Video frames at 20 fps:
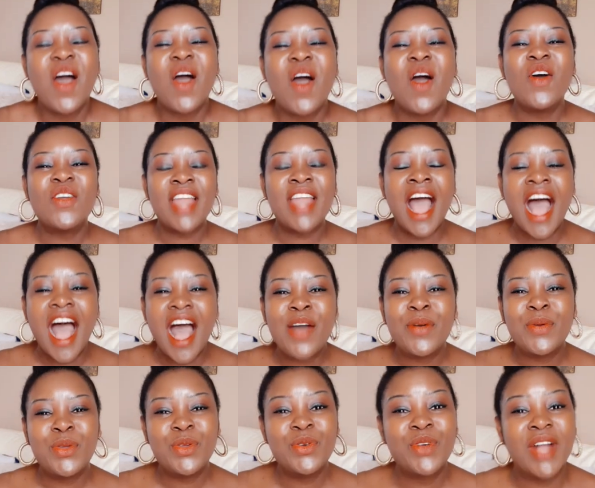on
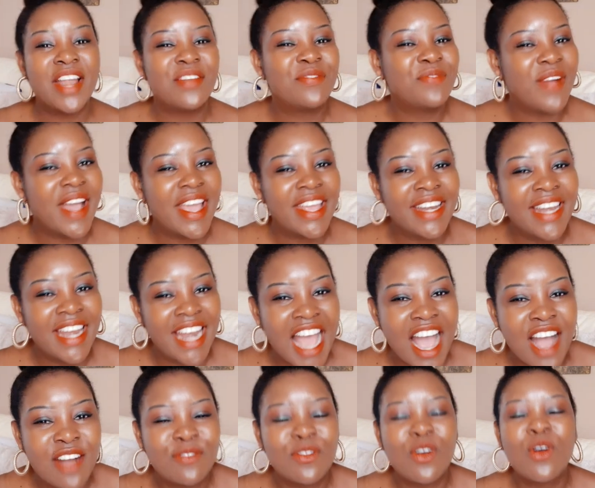how you can find
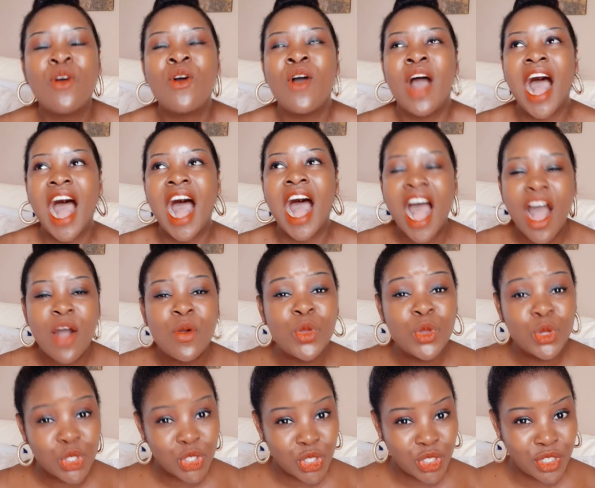love or how
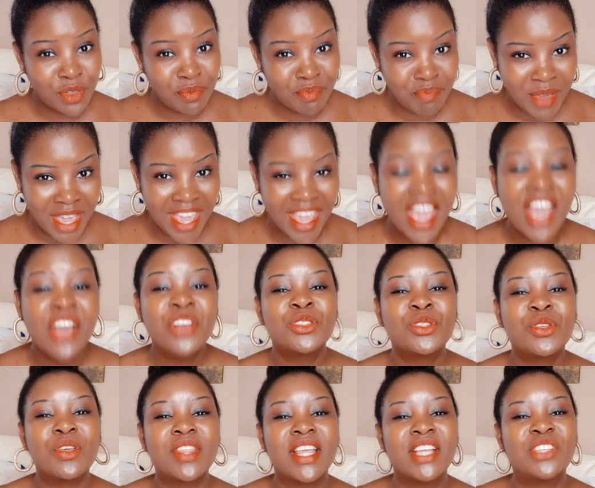you should be
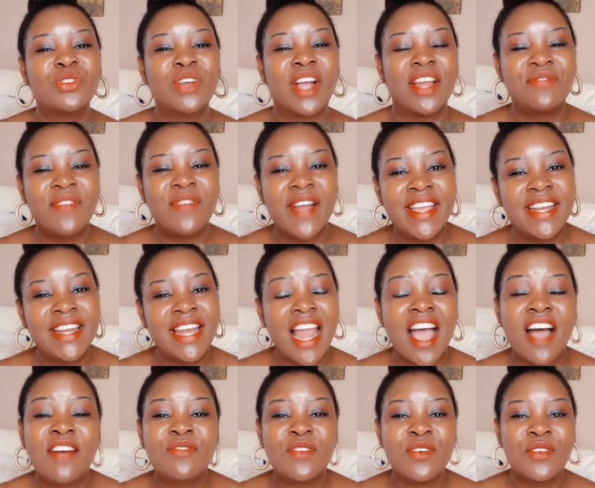so that you can find
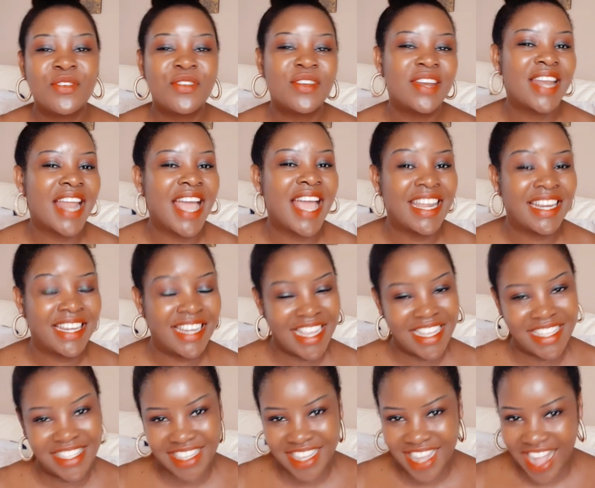love on online
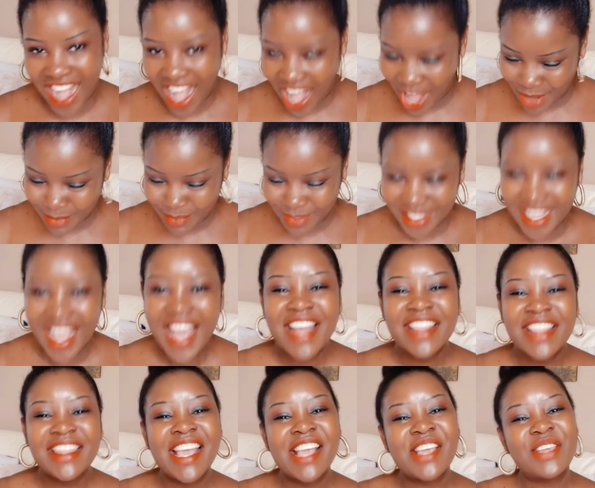dating apps.
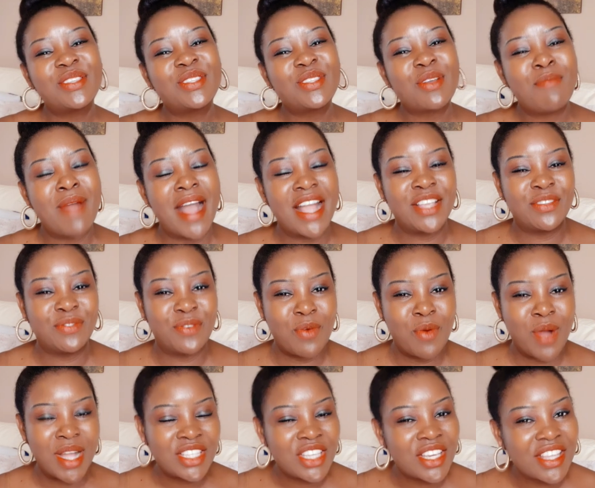Thank you so much for
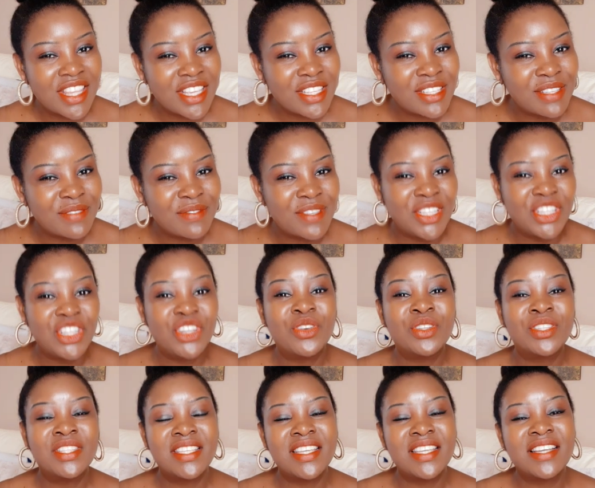watching this
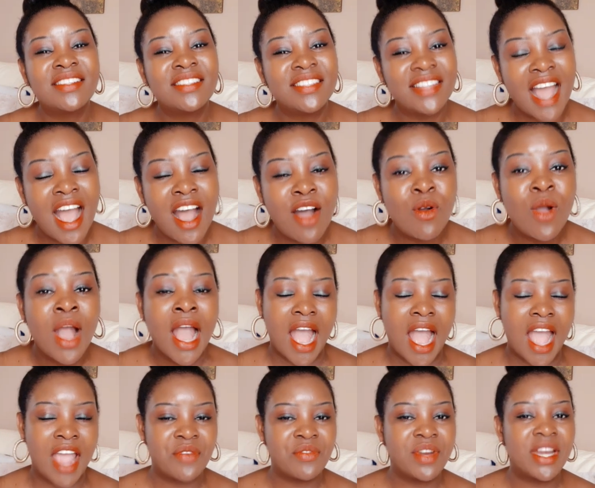video till now.
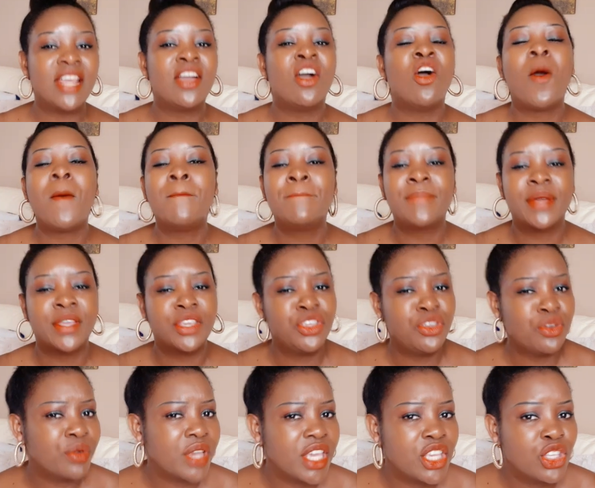I really hope
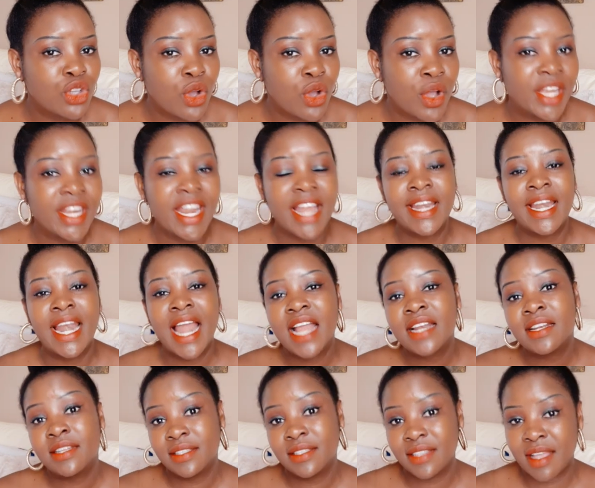you enjoyed and
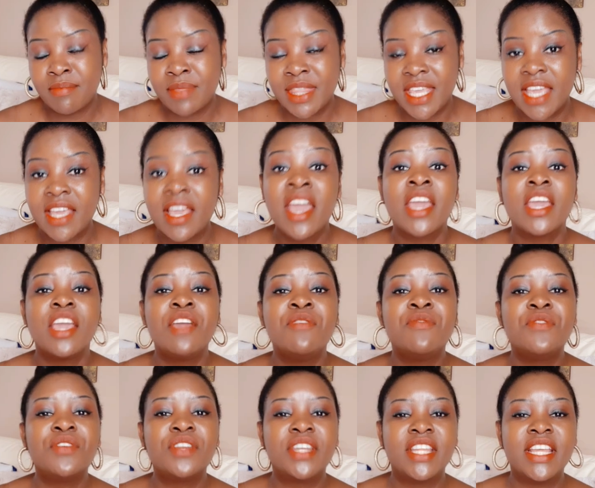learned something.
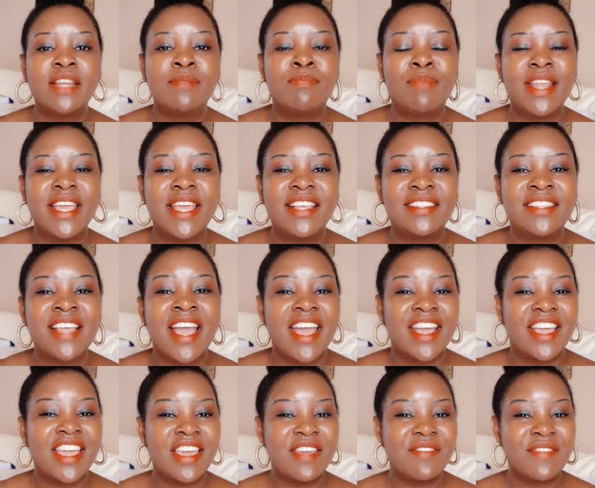If you did, please
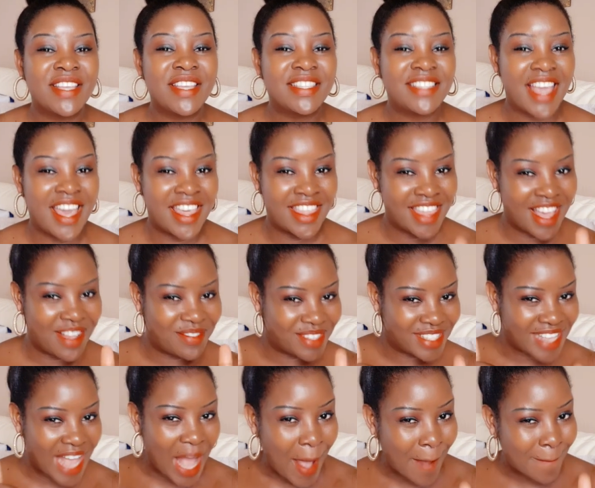give it a
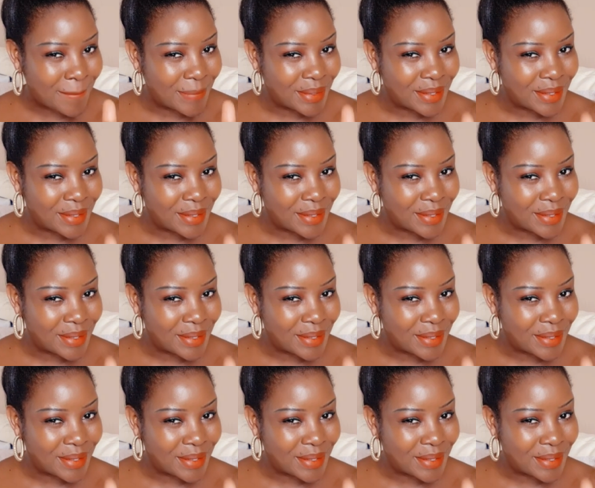thumbs up,